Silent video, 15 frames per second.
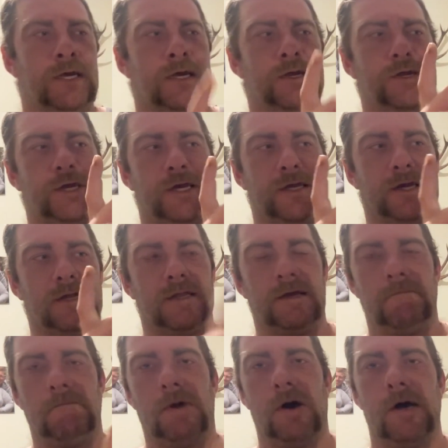she has got the
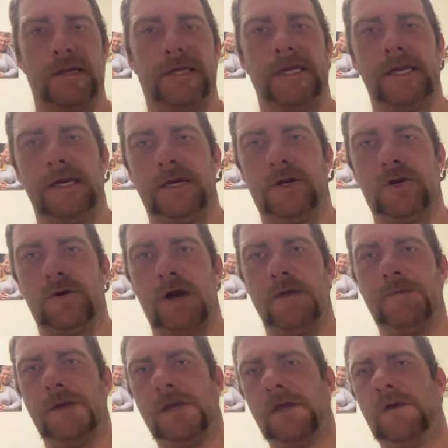mighty Trophy